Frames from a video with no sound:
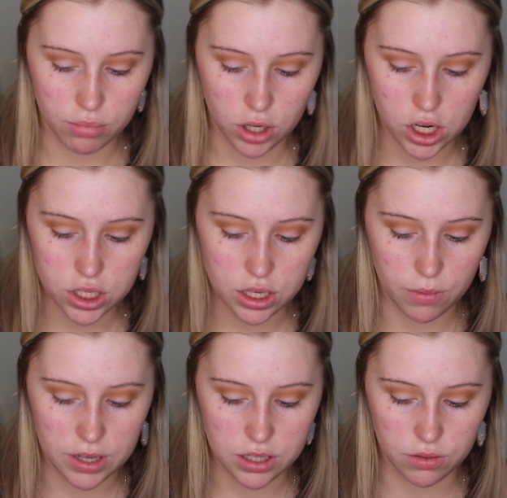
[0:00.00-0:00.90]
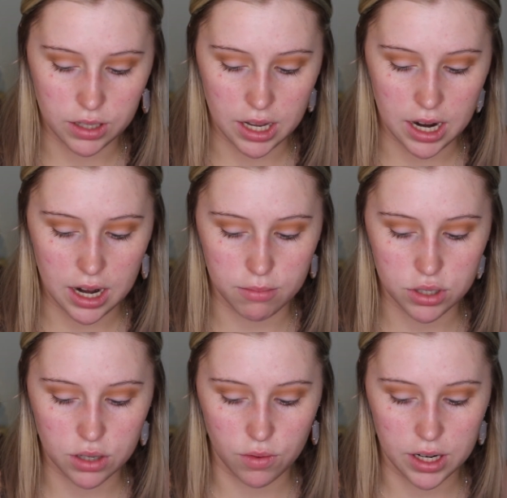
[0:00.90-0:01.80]
brush so we don't get it. And I'm
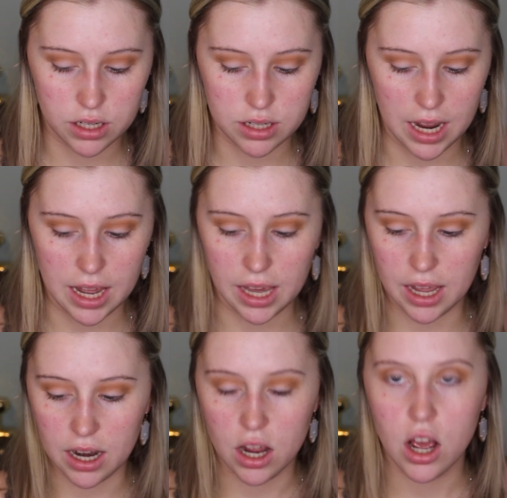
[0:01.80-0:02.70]
just going to take it